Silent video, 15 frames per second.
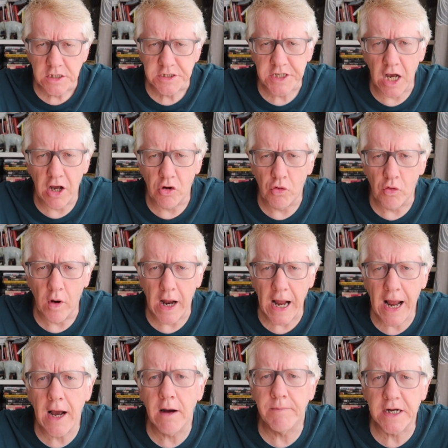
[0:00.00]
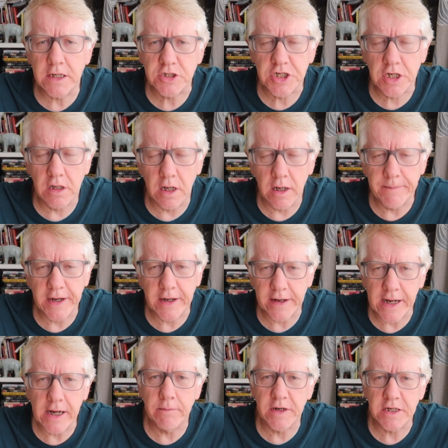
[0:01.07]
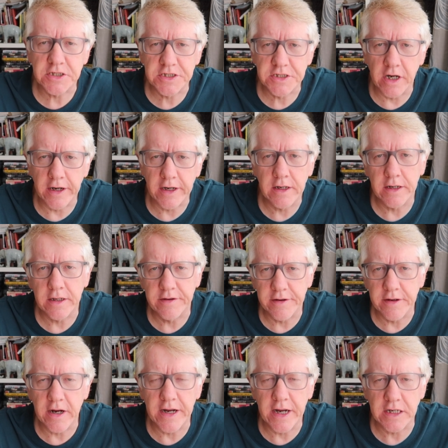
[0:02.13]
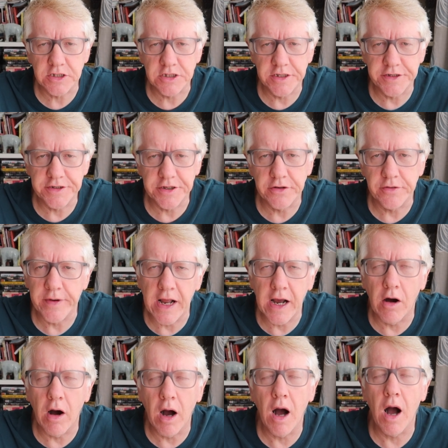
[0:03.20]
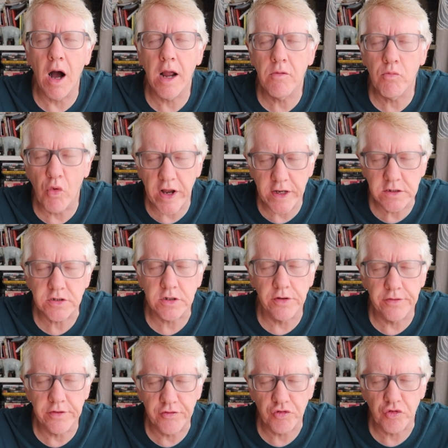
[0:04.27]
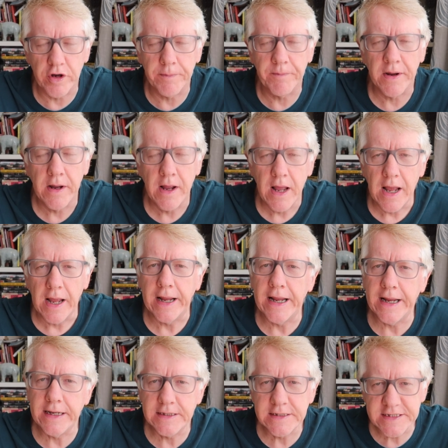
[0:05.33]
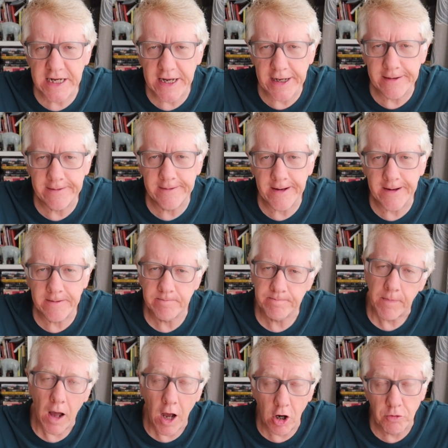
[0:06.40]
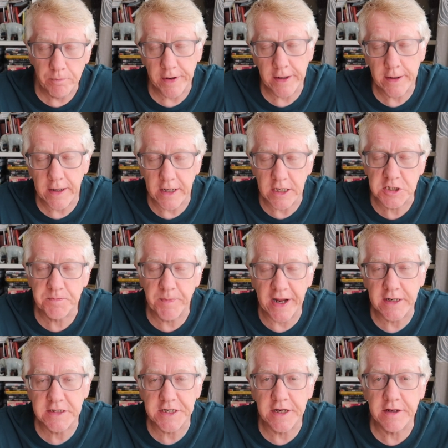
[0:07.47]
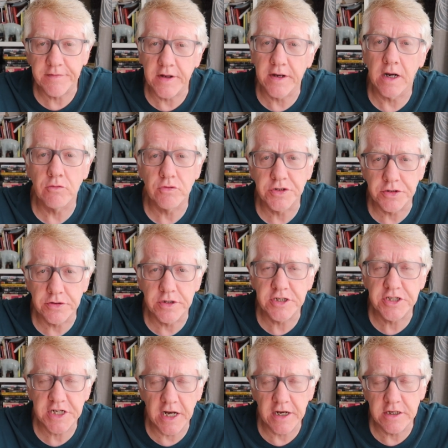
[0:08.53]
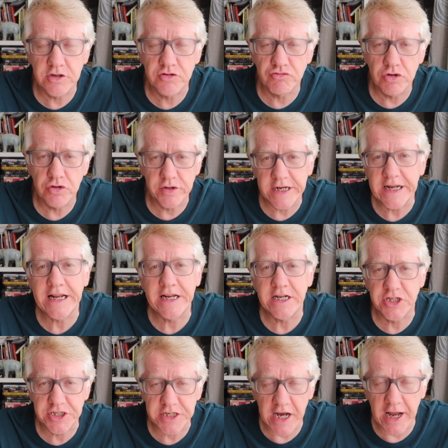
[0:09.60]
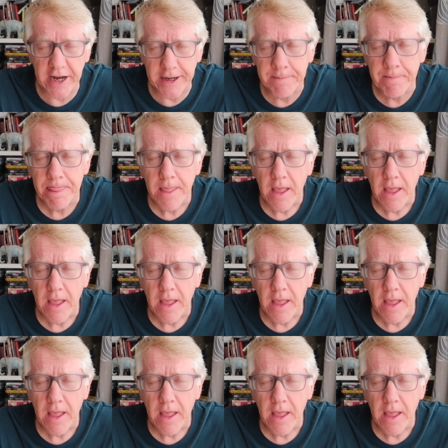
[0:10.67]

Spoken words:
So how much climbing and how much cycling did I actually do? Now, I went on the trip intending, hoping, expecting that I would do the challenge route each day.